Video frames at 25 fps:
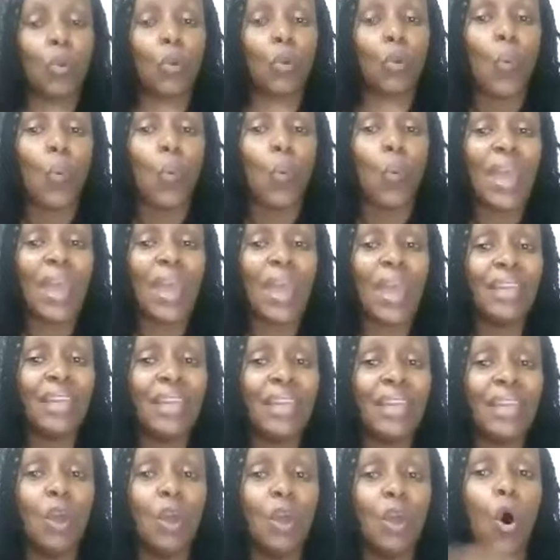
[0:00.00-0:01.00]
when
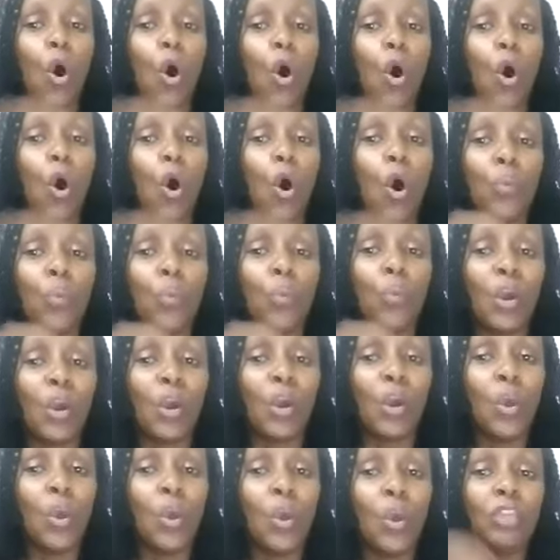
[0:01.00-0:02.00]
or we are
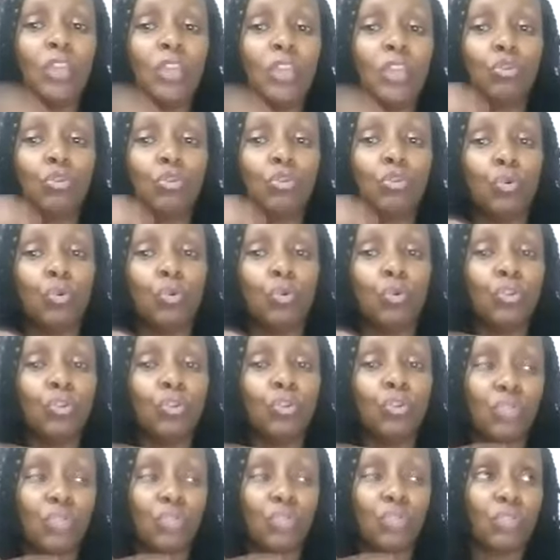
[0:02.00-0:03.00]
going through
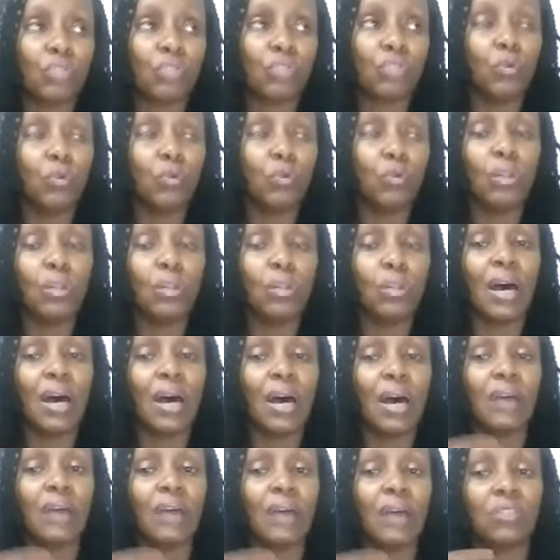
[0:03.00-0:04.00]
stressful
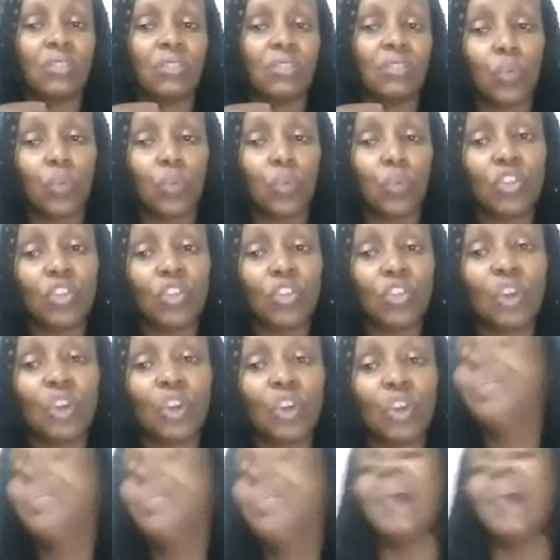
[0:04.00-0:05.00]

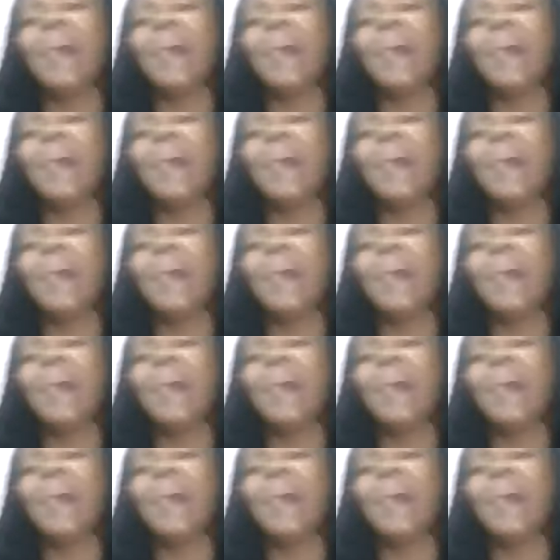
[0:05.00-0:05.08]
situations,